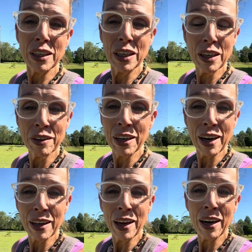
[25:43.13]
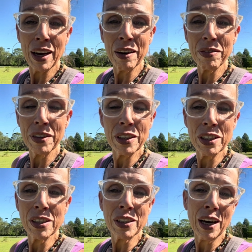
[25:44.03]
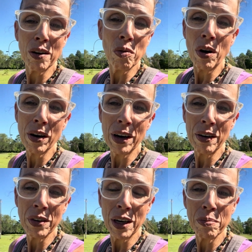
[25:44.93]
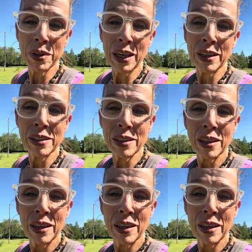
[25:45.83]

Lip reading: You know, not a lot of effort. You just got to water it every couple days.